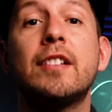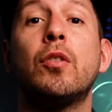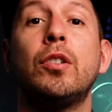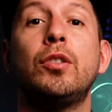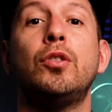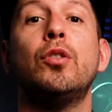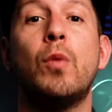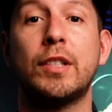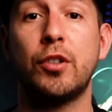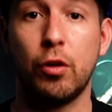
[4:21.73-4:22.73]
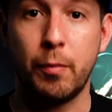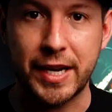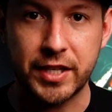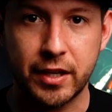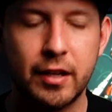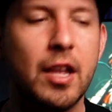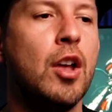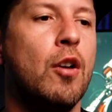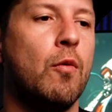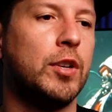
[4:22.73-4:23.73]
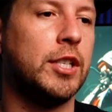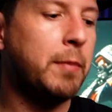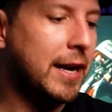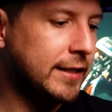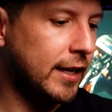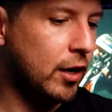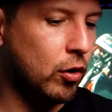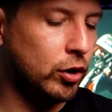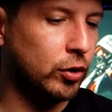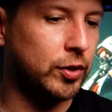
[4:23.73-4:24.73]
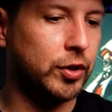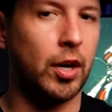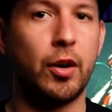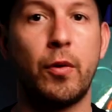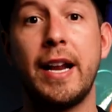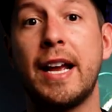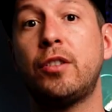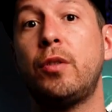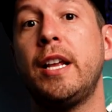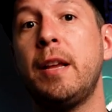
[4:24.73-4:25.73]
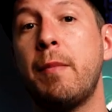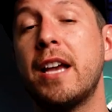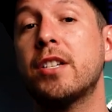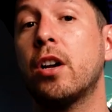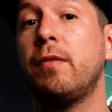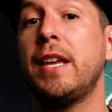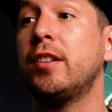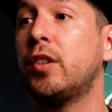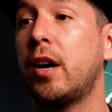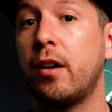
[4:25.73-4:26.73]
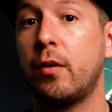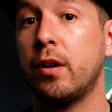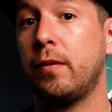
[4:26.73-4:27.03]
It's going to do what's called meshing, which is basically going to start creating a 3D mesh of the entire